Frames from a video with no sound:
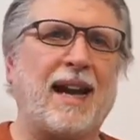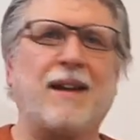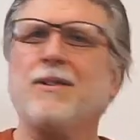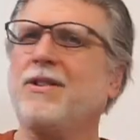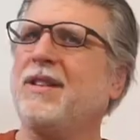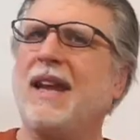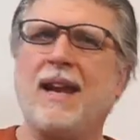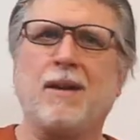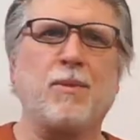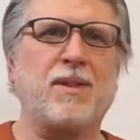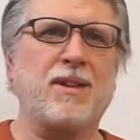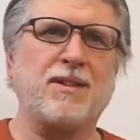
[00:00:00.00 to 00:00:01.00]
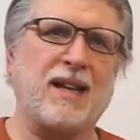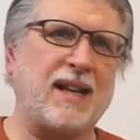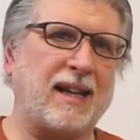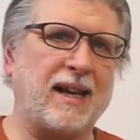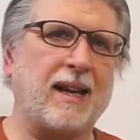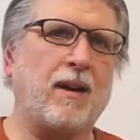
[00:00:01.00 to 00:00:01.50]
I could stand with this at
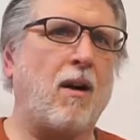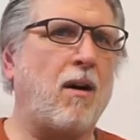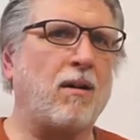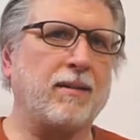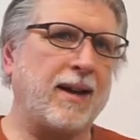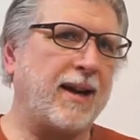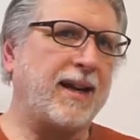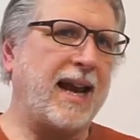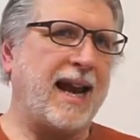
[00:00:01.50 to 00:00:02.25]
a gig all night,